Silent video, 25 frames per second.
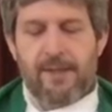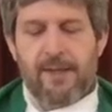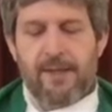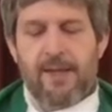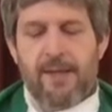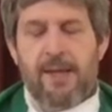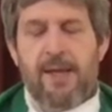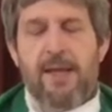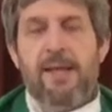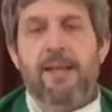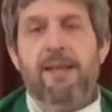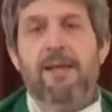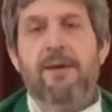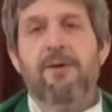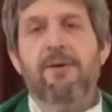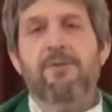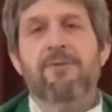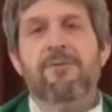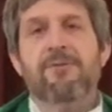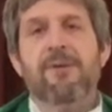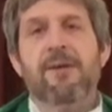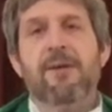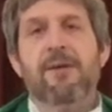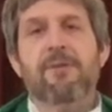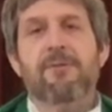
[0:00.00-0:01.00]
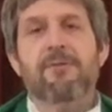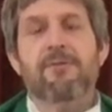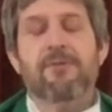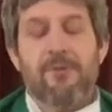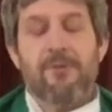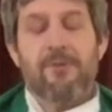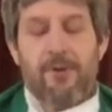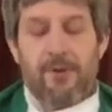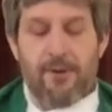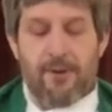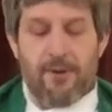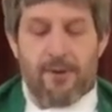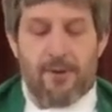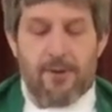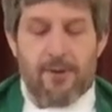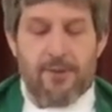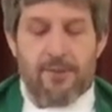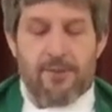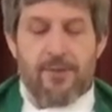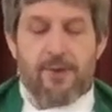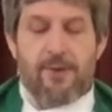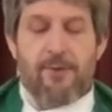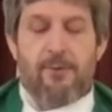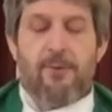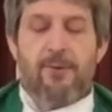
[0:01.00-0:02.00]
And there it says,
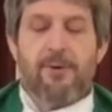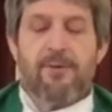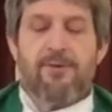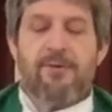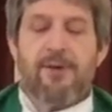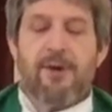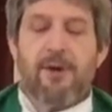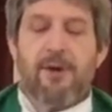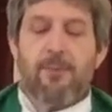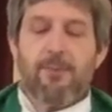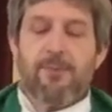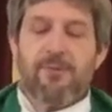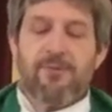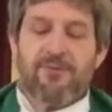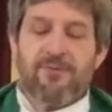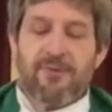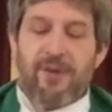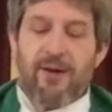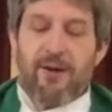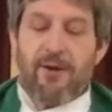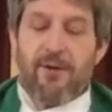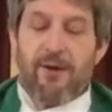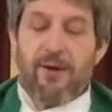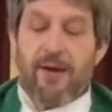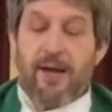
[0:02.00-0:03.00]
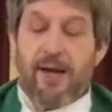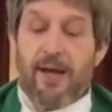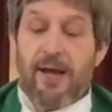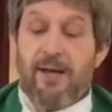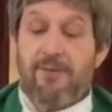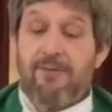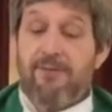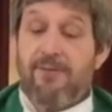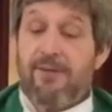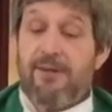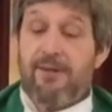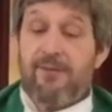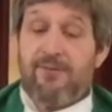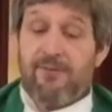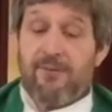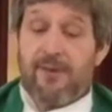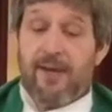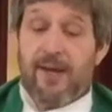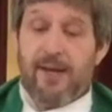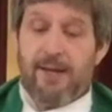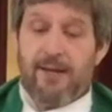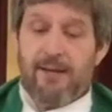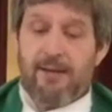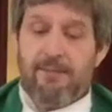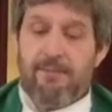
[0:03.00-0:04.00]
the Lord dealt with Sarah as he
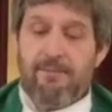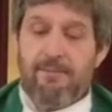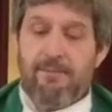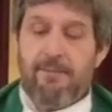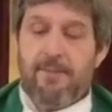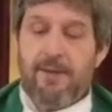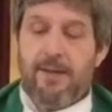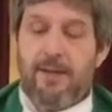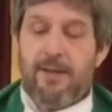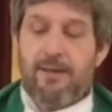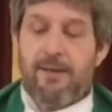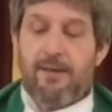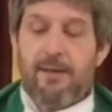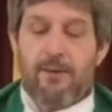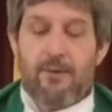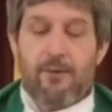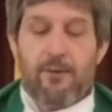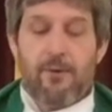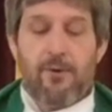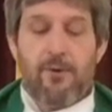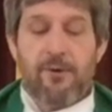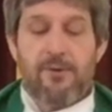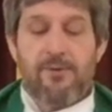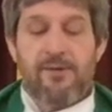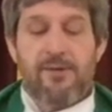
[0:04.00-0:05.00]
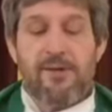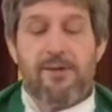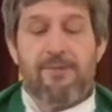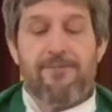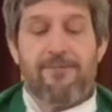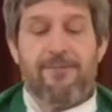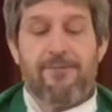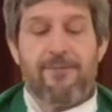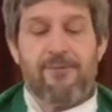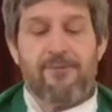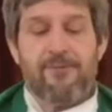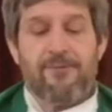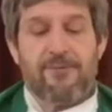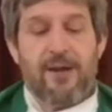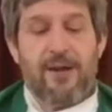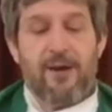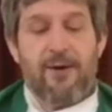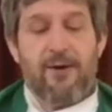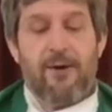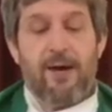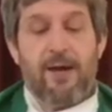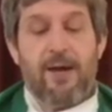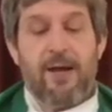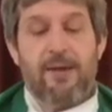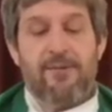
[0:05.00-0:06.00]
said, and the Lord did for
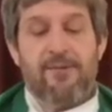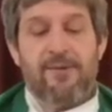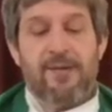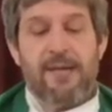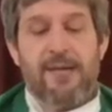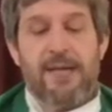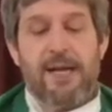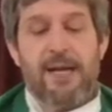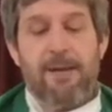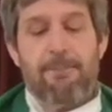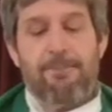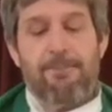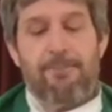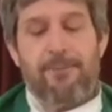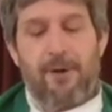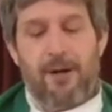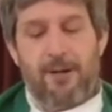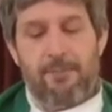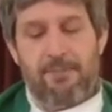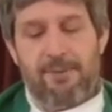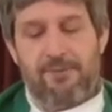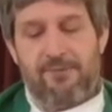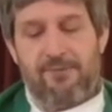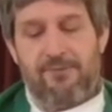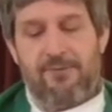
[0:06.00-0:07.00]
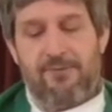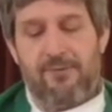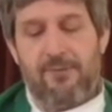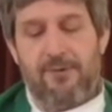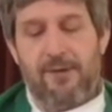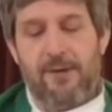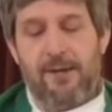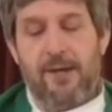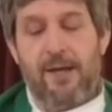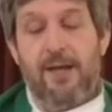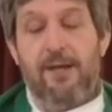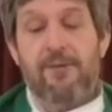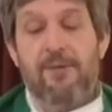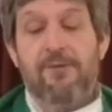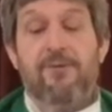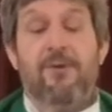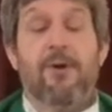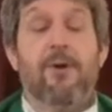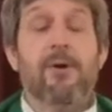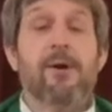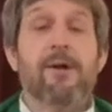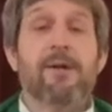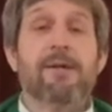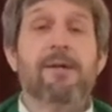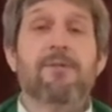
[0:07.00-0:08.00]
Sarah as he had promised.
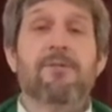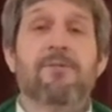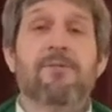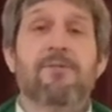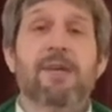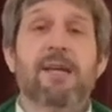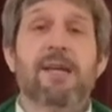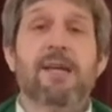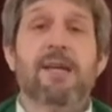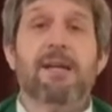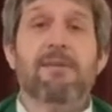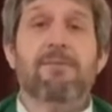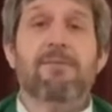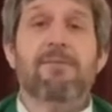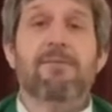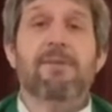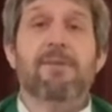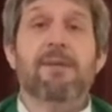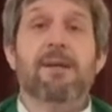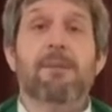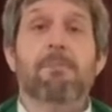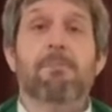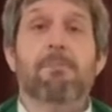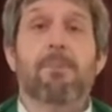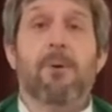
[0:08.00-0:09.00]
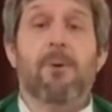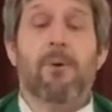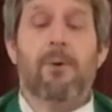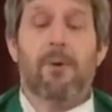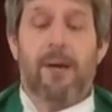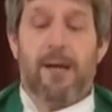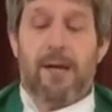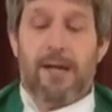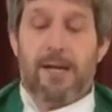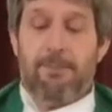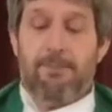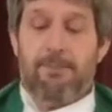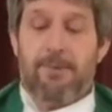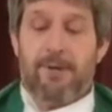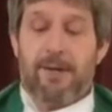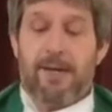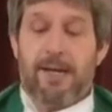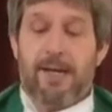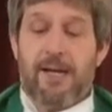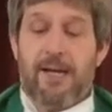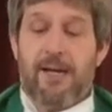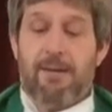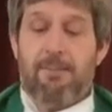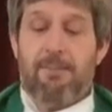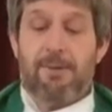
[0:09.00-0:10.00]
Sarah conceived and bore
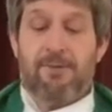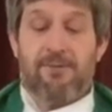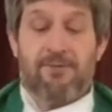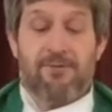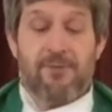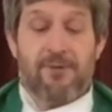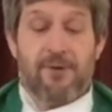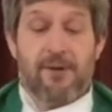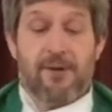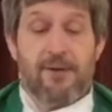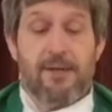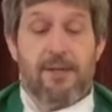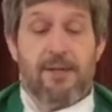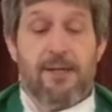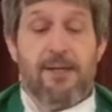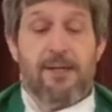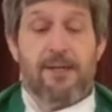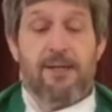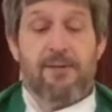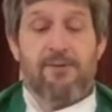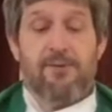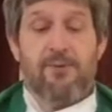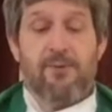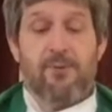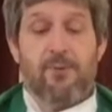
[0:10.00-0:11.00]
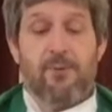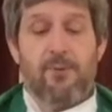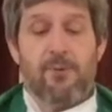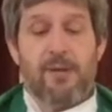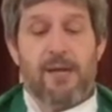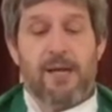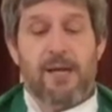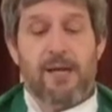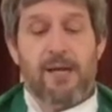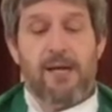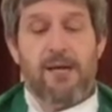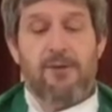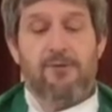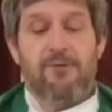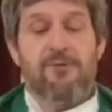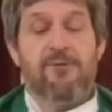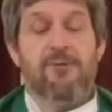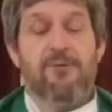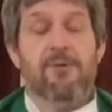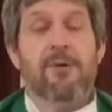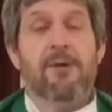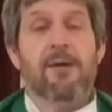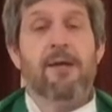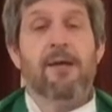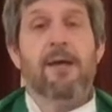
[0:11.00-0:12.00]
Abraham a son in his old age,
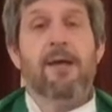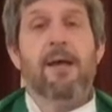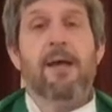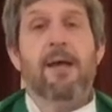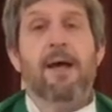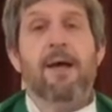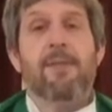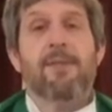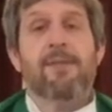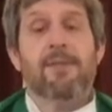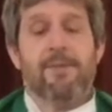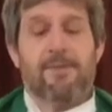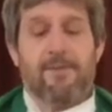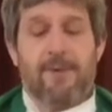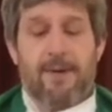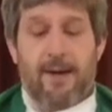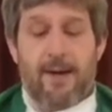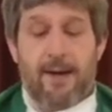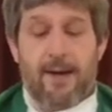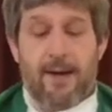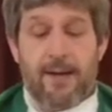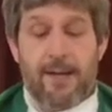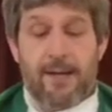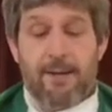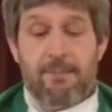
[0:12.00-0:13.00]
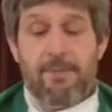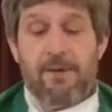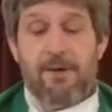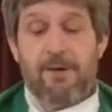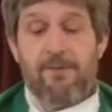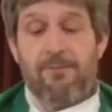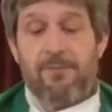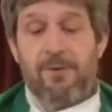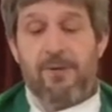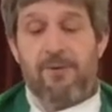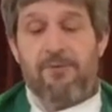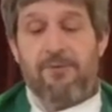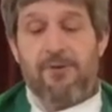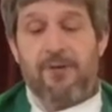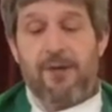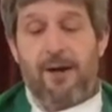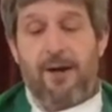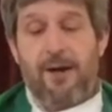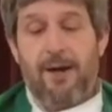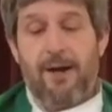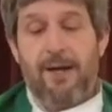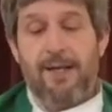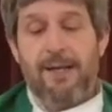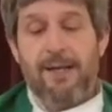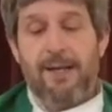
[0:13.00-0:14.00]
at the time of which
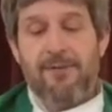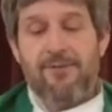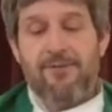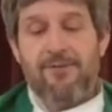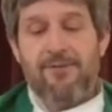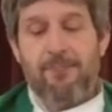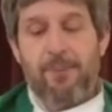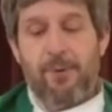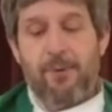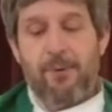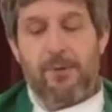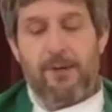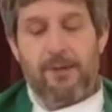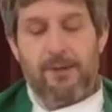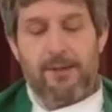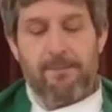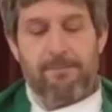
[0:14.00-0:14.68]
God had spoken.